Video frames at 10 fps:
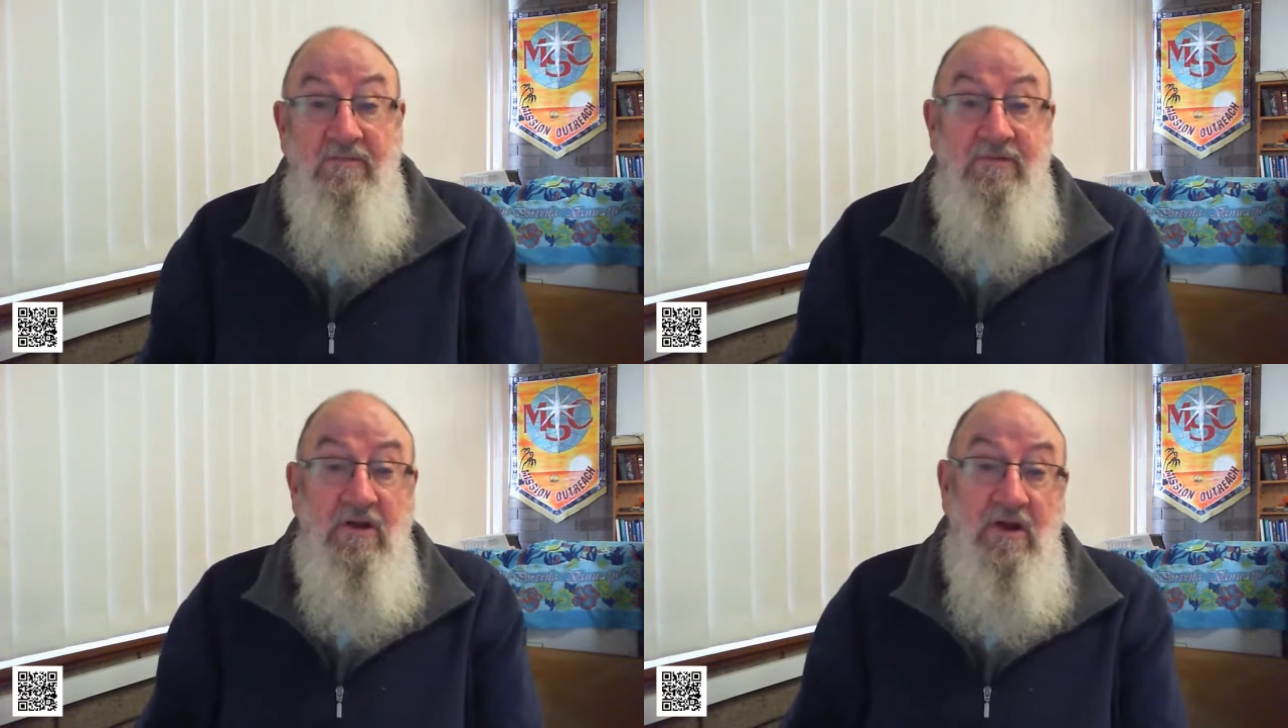
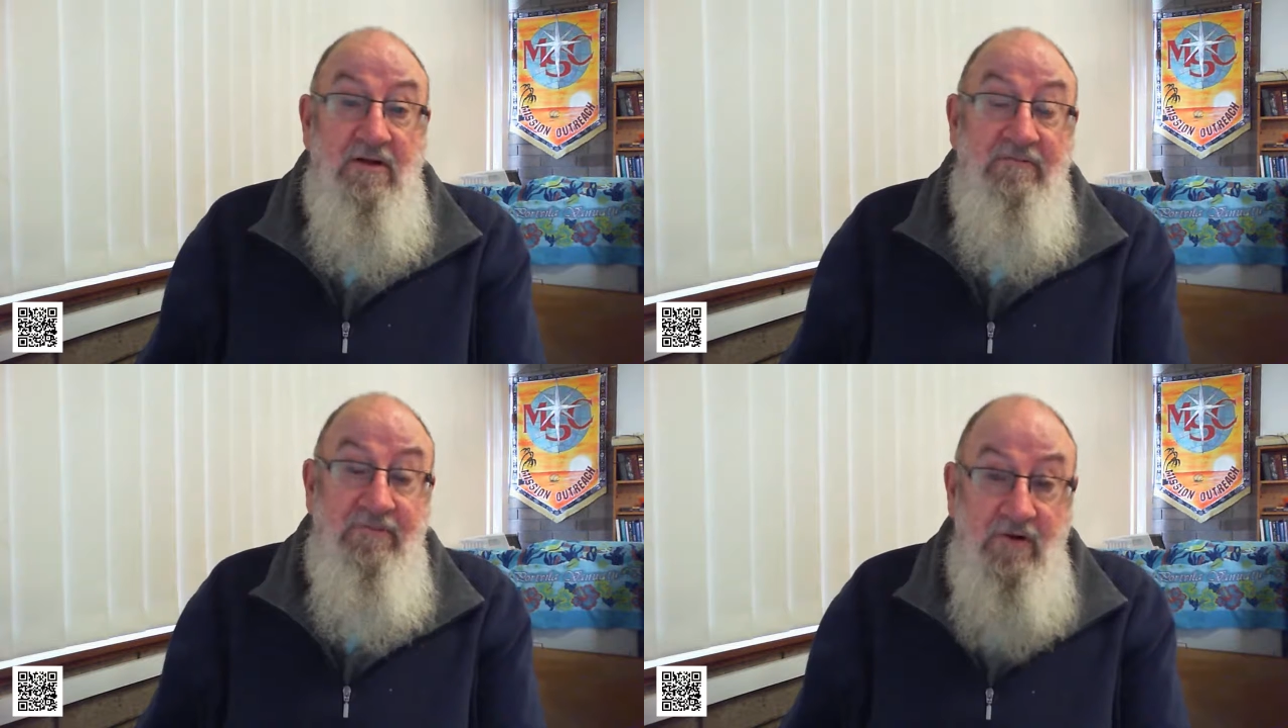I feel like
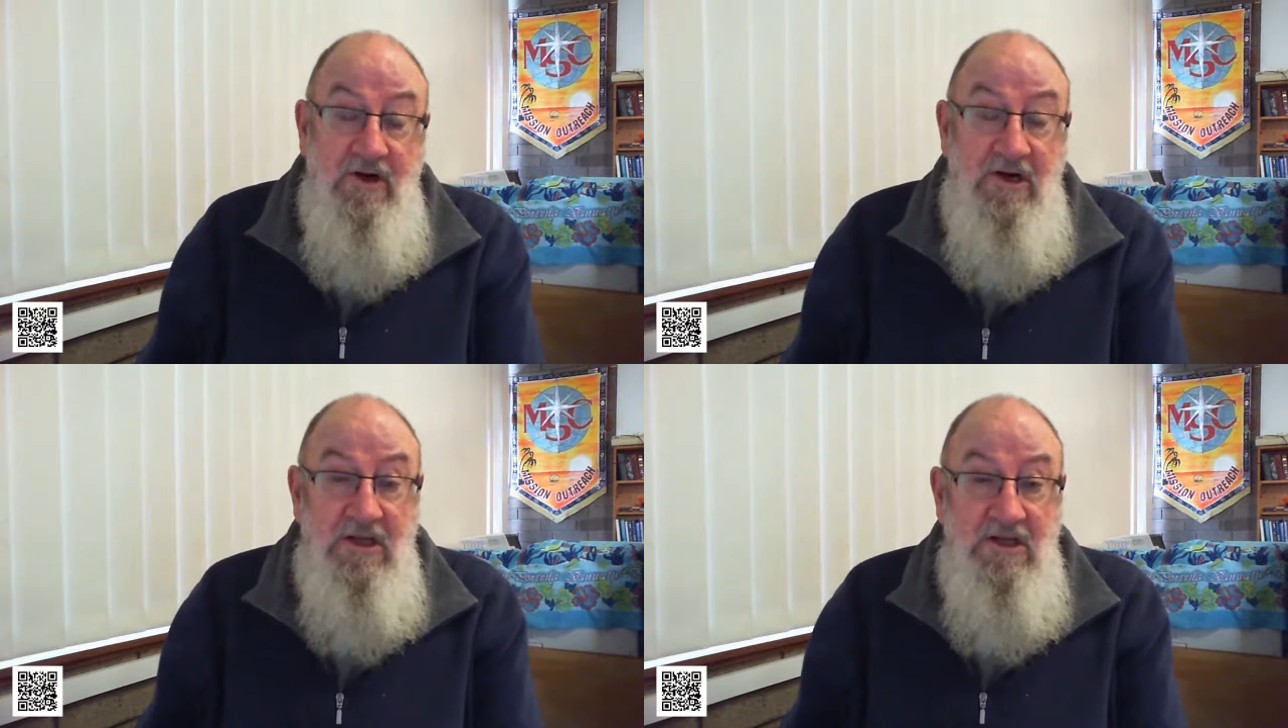a
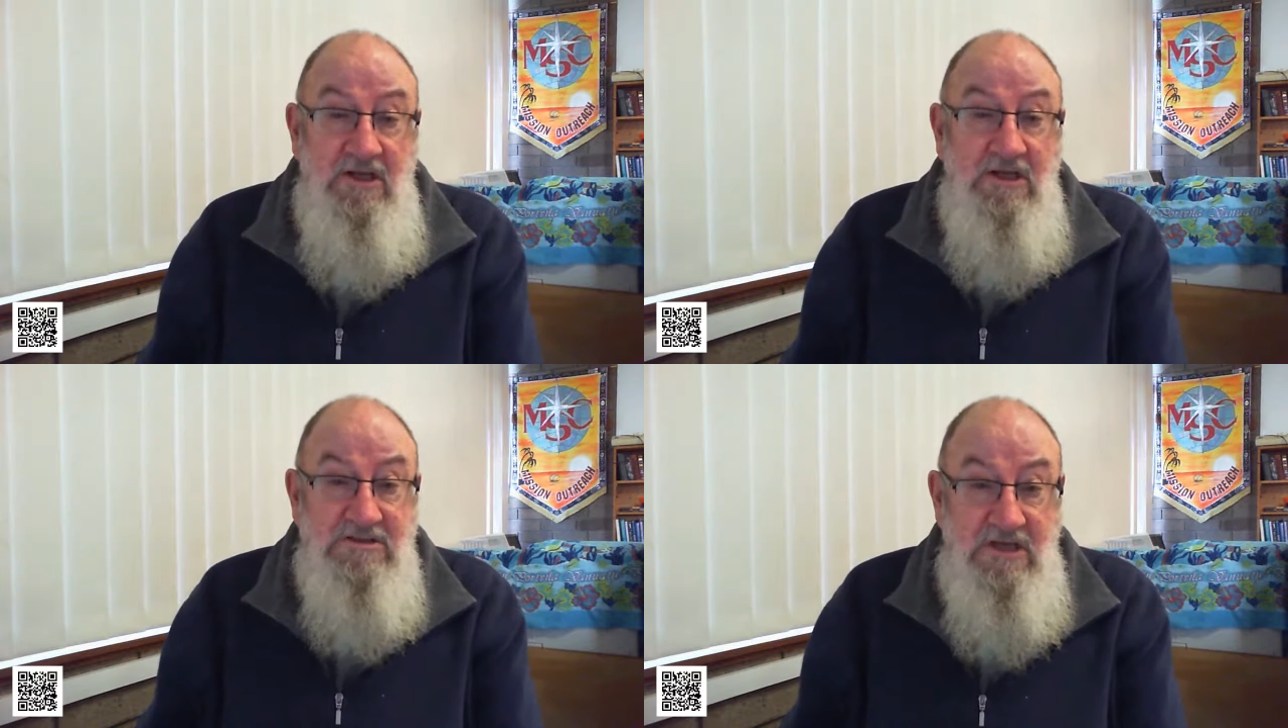foreigner
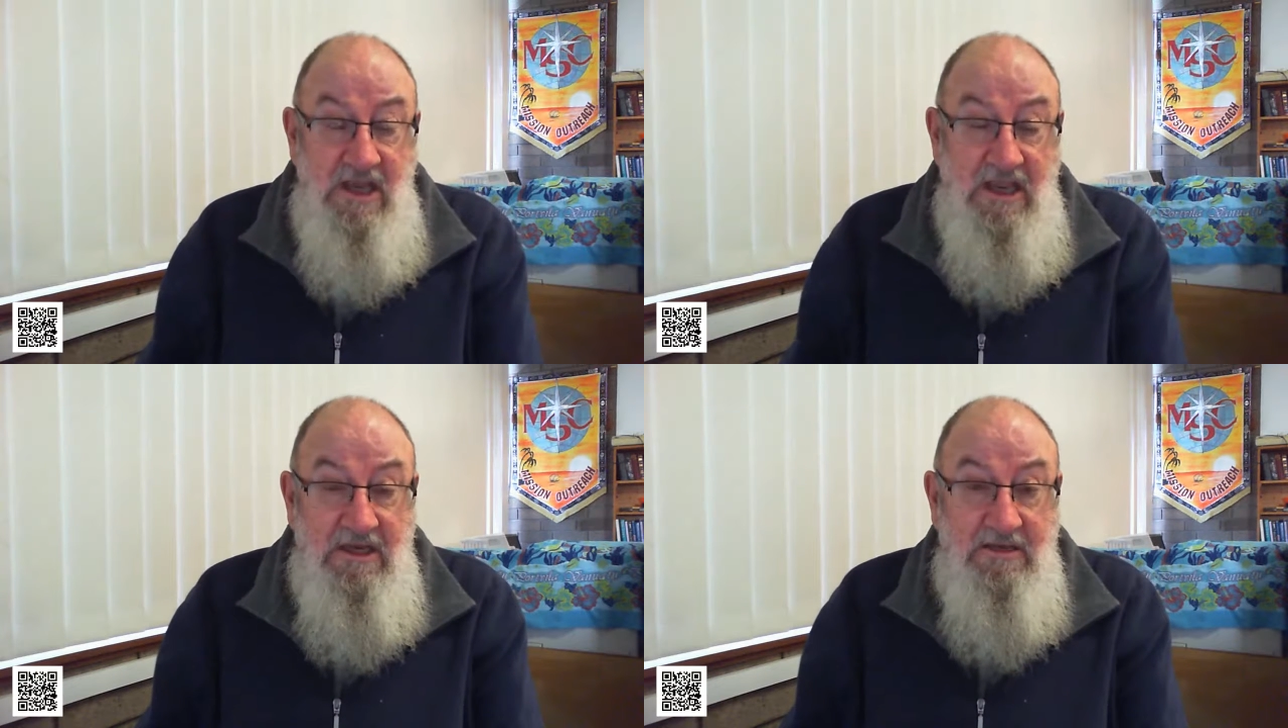in this
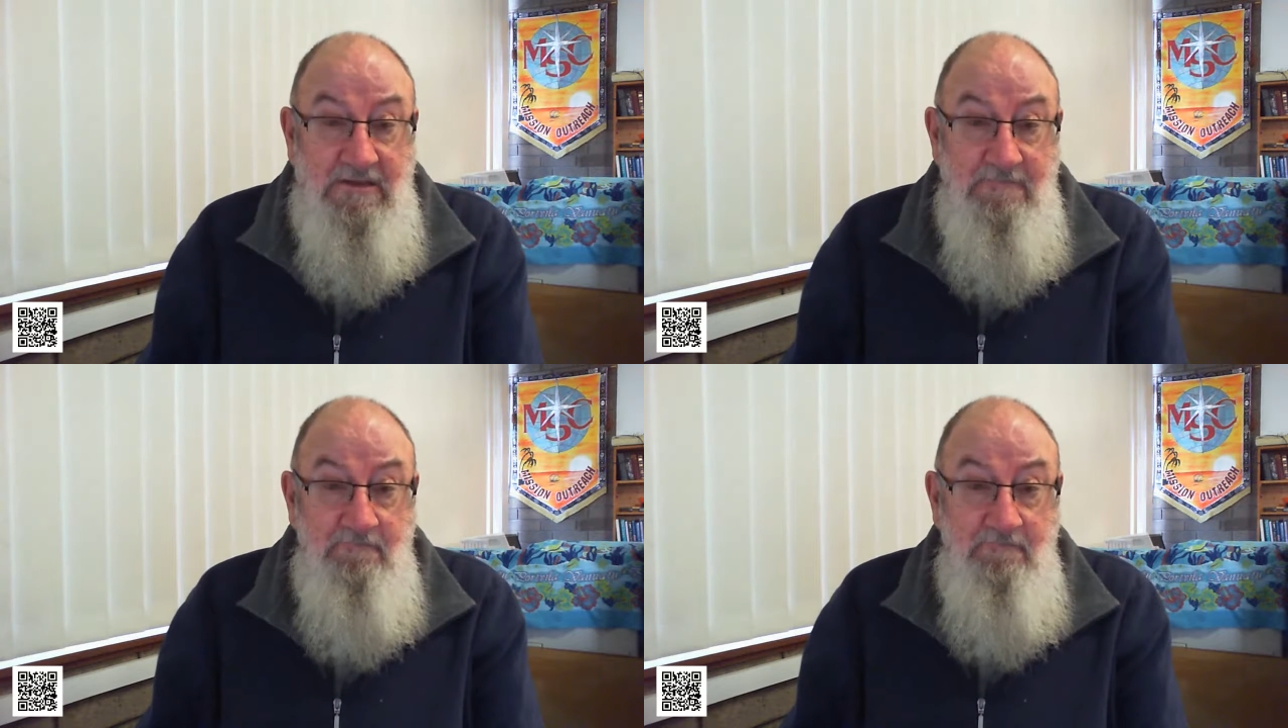land.